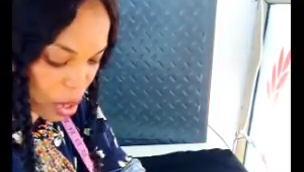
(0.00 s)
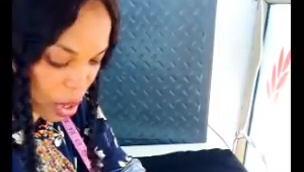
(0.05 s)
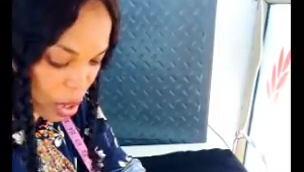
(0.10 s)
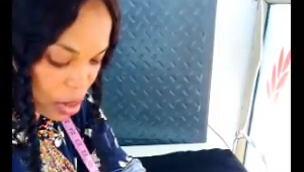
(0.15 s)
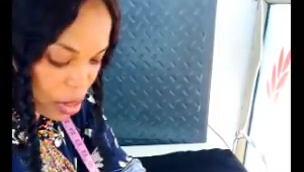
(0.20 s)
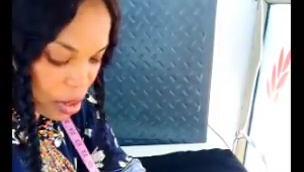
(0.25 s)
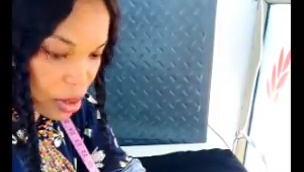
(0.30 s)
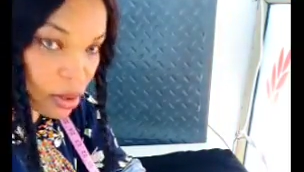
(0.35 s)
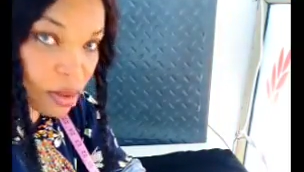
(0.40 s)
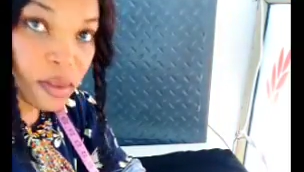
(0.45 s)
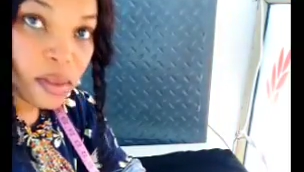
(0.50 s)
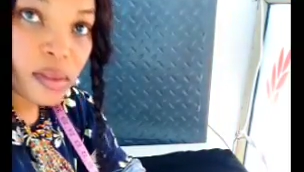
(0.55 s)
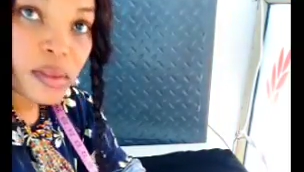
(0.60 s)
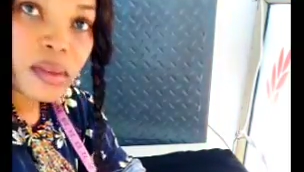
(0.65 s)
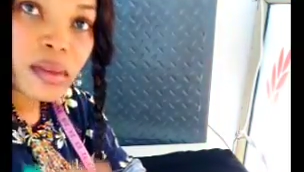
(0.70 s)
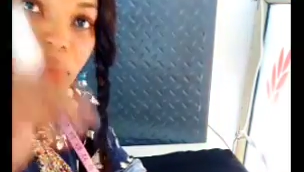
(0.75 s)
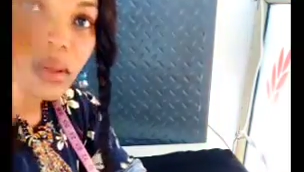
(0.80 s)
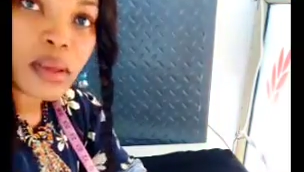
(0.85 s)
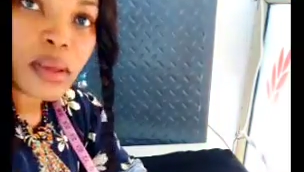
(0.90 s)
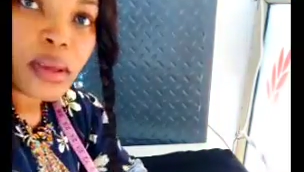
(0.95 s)
like this.
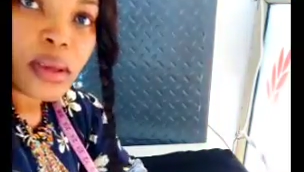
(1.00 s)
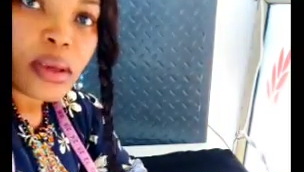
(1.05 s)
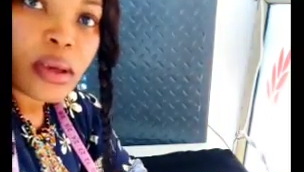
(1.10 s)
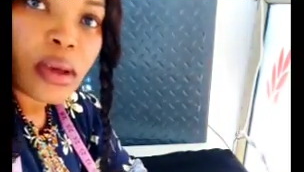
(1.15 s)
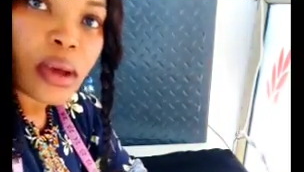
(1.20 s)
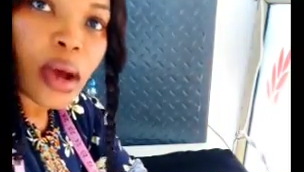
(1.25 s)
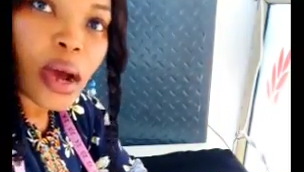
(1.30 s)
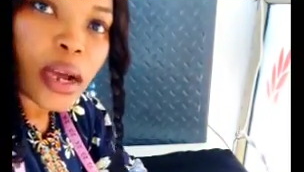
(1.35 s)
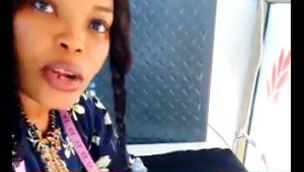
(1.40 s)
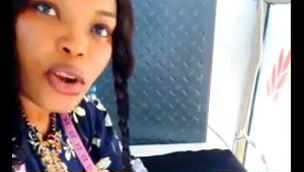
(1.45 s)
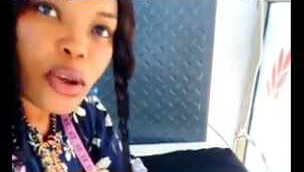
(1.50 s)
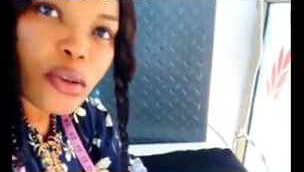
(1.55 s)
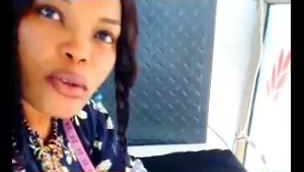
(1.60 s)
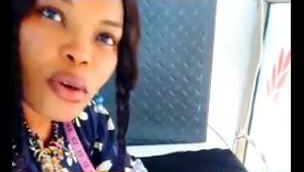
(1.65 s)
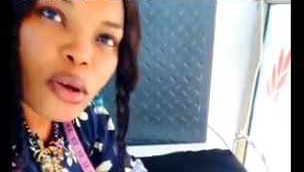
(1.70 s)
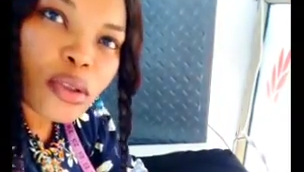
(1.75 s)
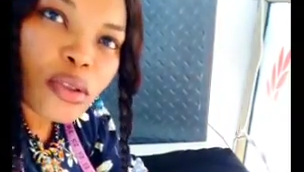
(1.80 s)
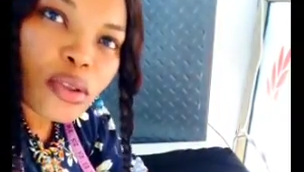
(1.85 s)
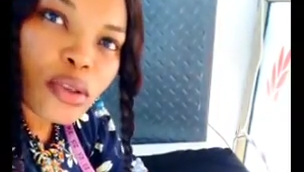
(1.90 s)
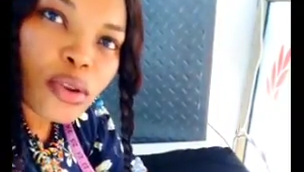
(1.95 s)
I just
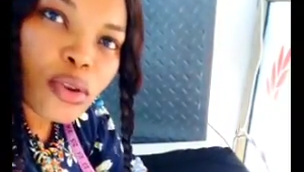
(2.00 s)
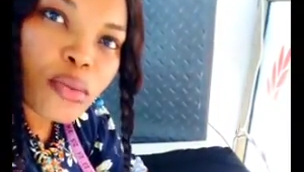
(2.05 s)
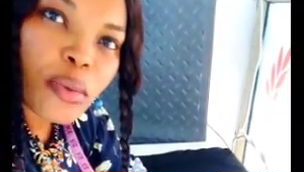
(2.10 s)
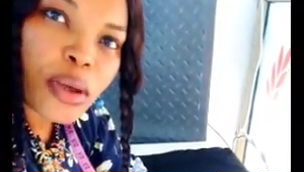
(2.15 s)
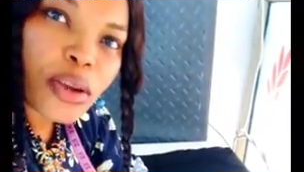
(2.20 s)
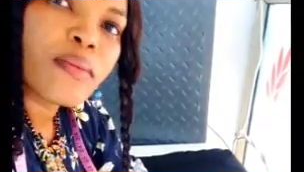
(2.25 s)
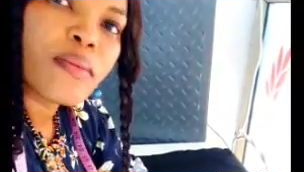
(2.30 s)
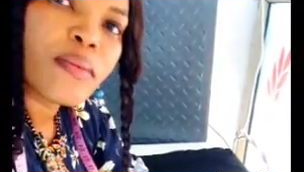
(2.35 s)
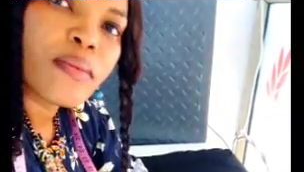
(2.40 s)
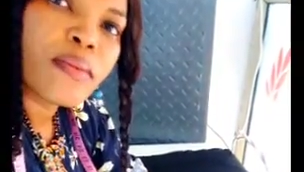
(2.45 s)
continue.